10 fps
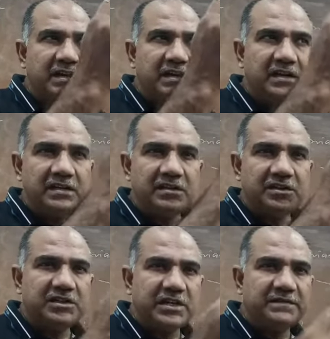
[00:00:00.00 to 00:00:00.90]
in
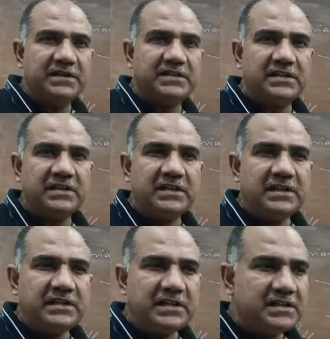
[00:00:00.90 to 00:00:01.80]
zigzag fashion.
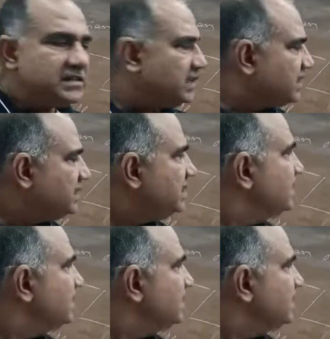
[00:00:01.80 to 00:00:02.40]
That is another